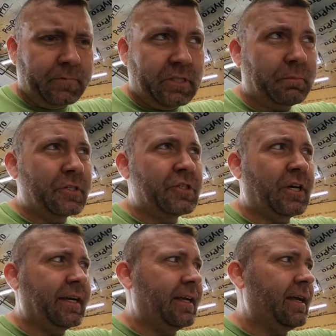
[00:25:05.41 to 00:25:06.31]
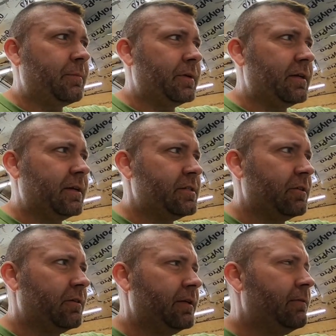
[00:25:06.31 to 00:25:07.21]
something shiny happened and I
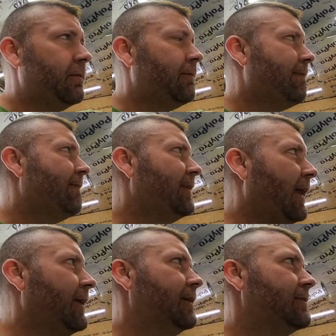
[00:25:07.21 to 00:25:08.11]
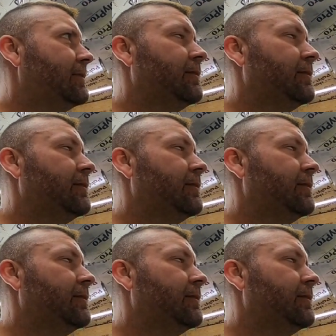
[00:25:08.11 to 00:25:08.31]
saw it. Dang it.